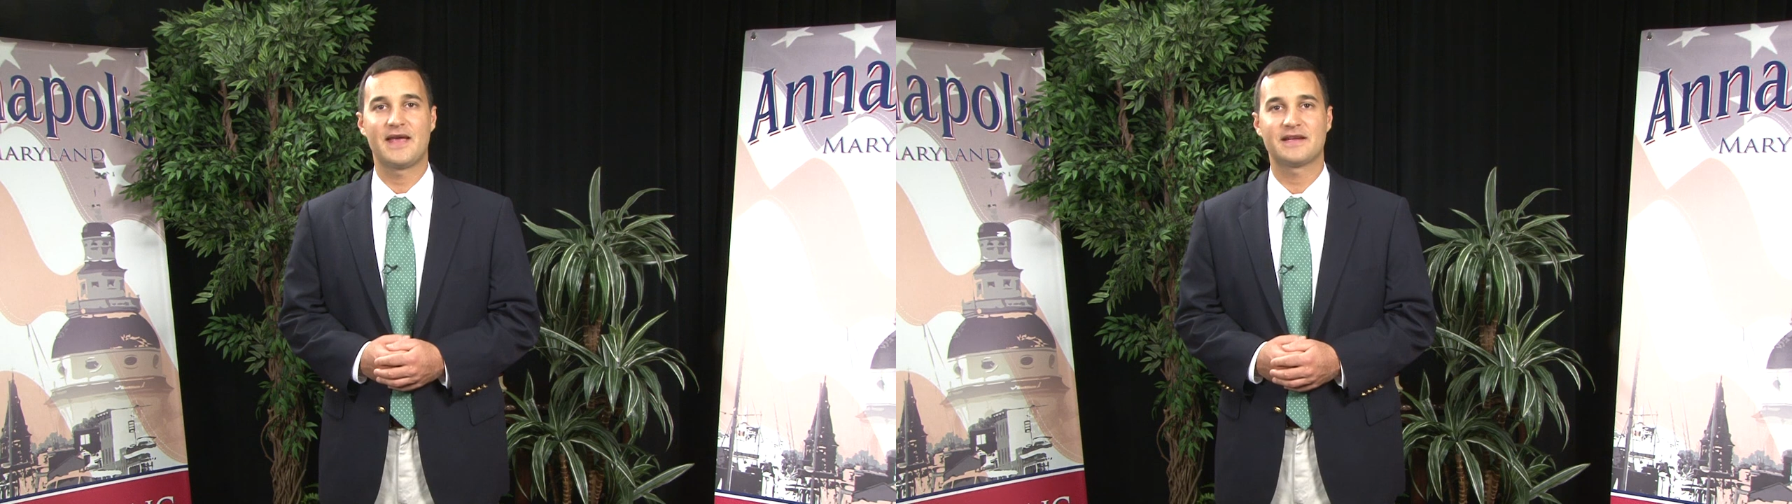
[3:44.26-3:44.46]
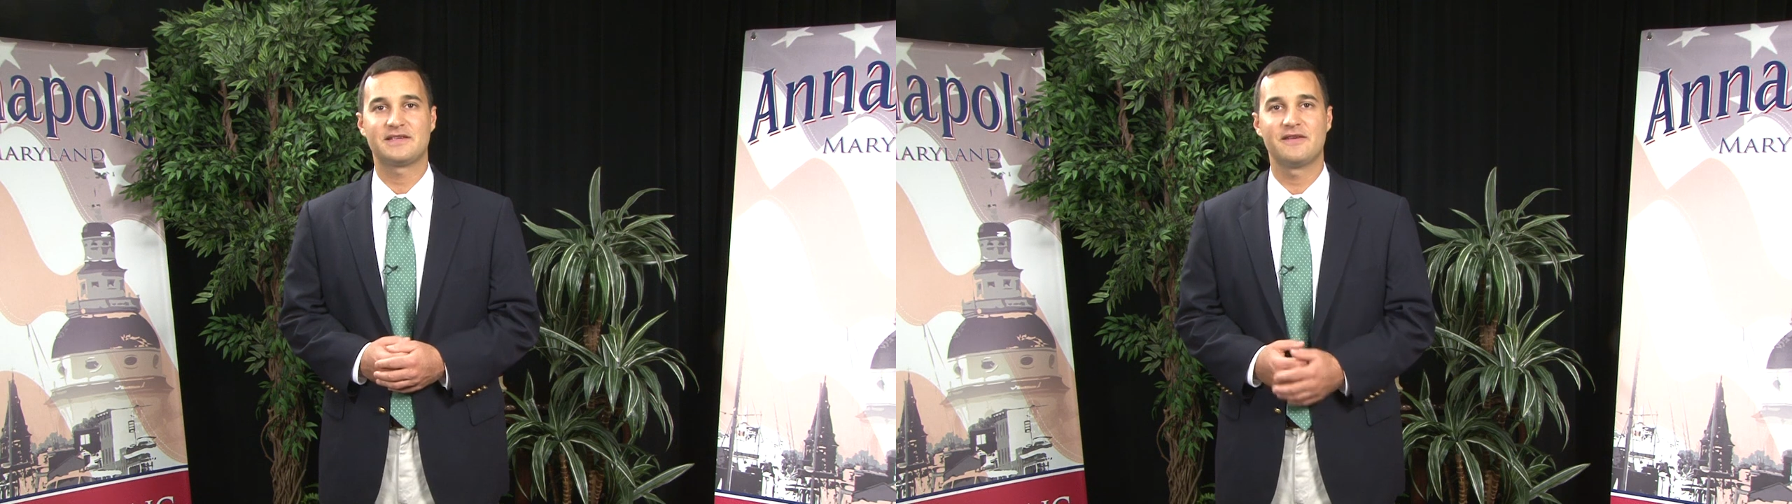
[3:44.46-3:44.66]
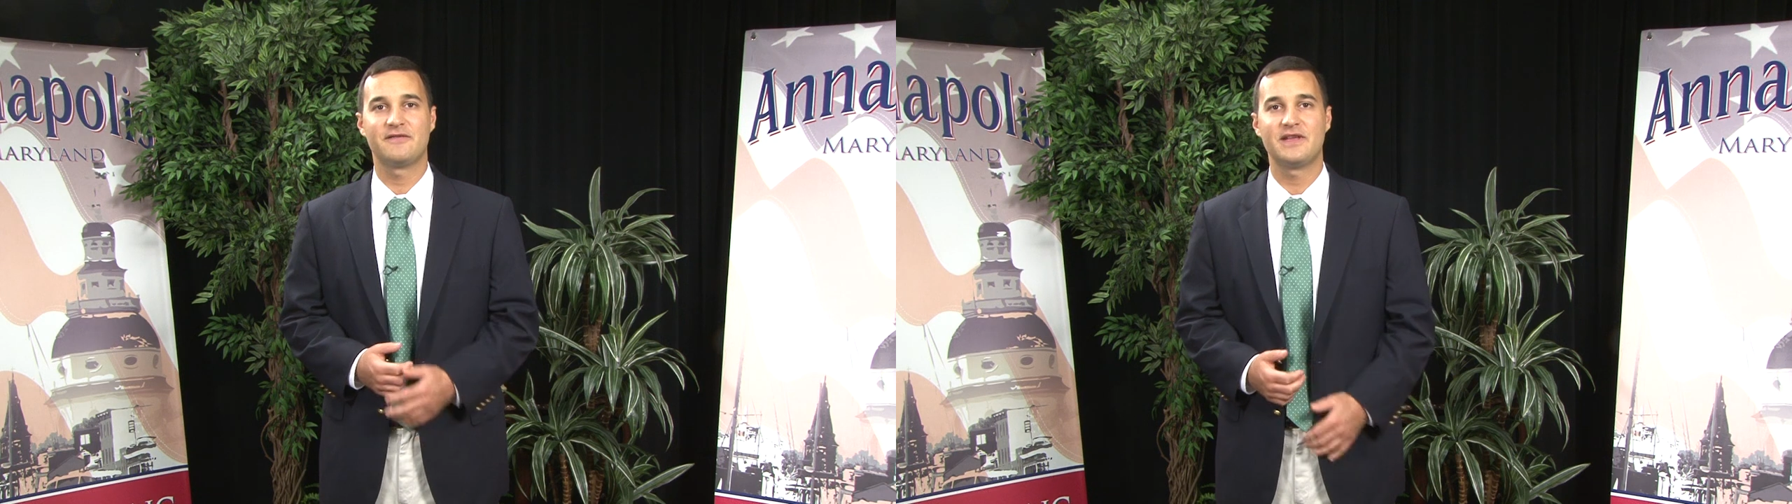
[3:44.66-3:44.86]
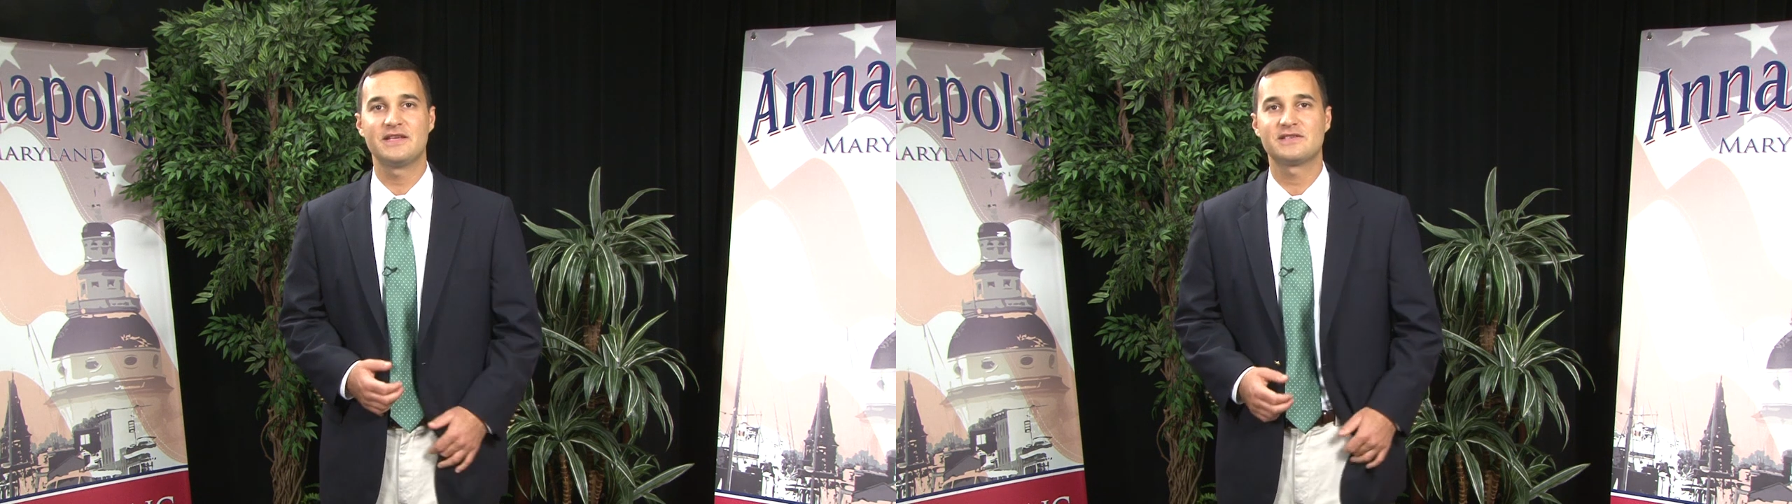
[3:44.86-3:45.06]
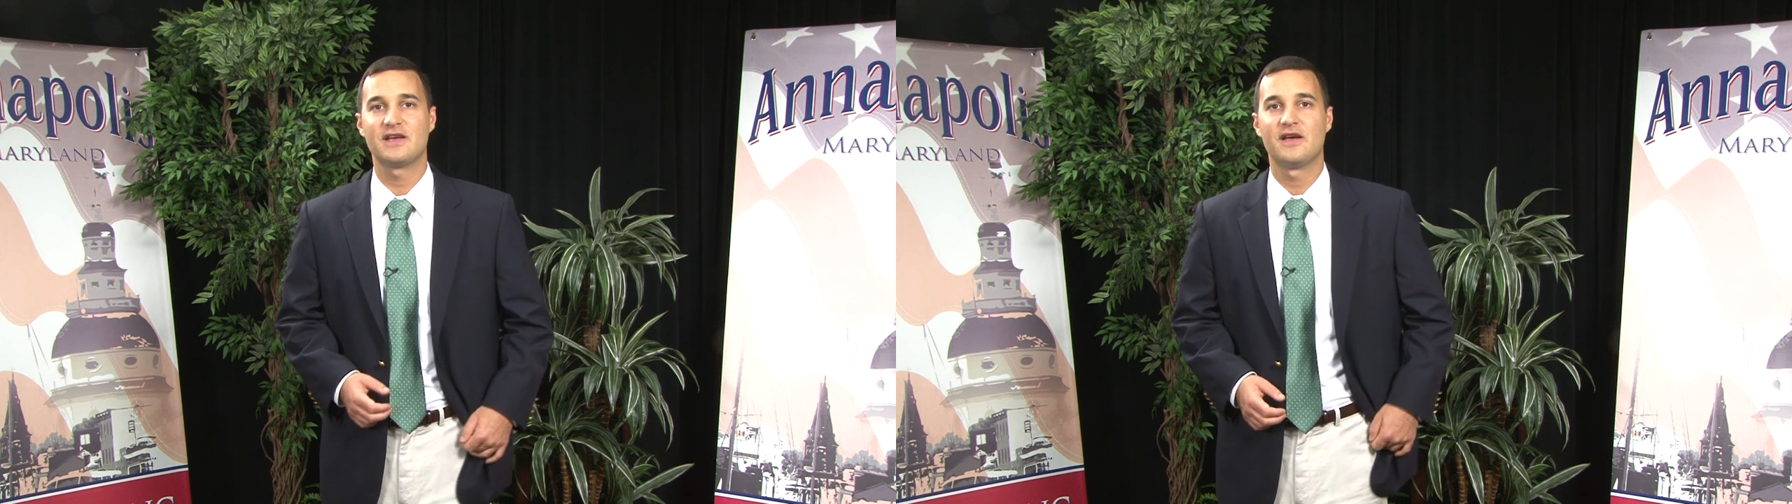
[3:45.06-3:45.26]
the
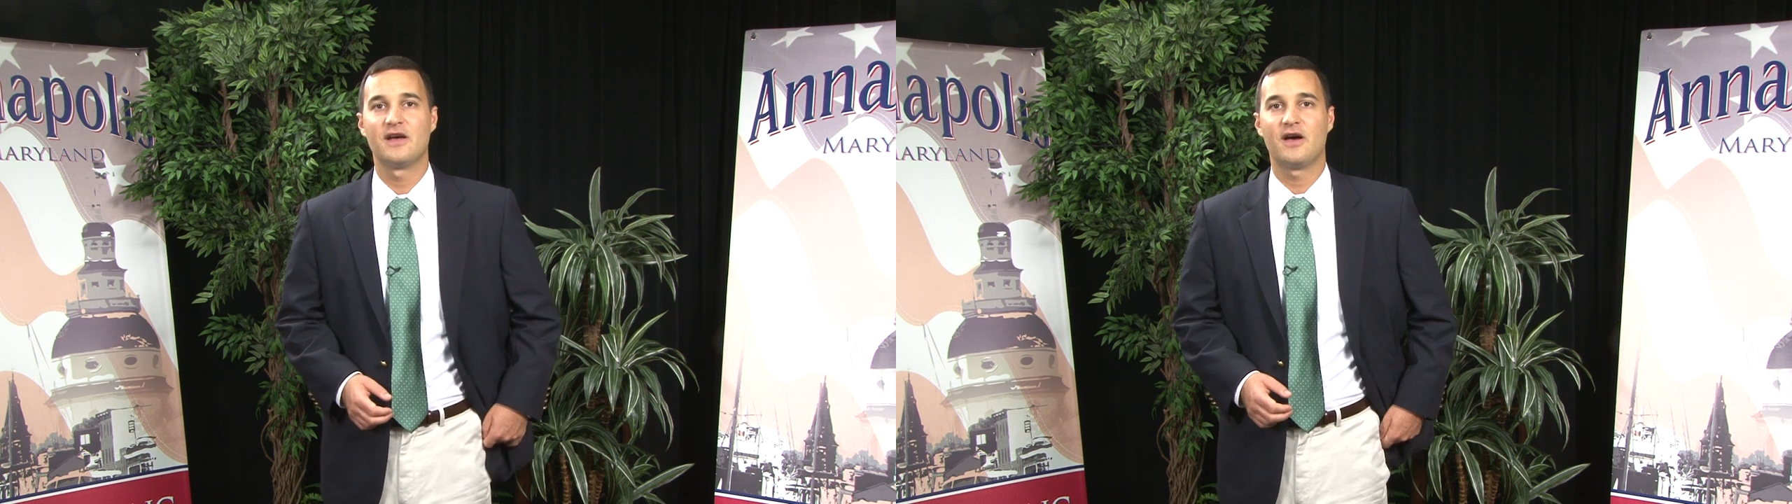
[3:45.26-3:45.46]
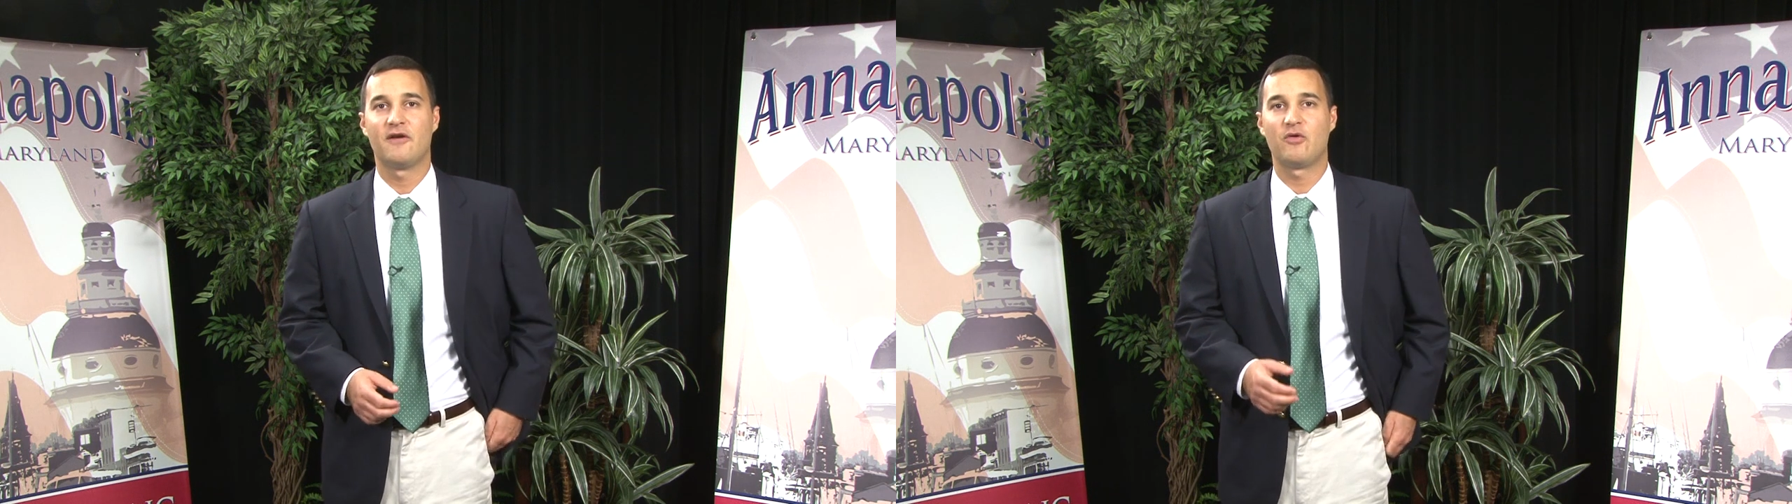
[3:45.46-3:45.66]
activities of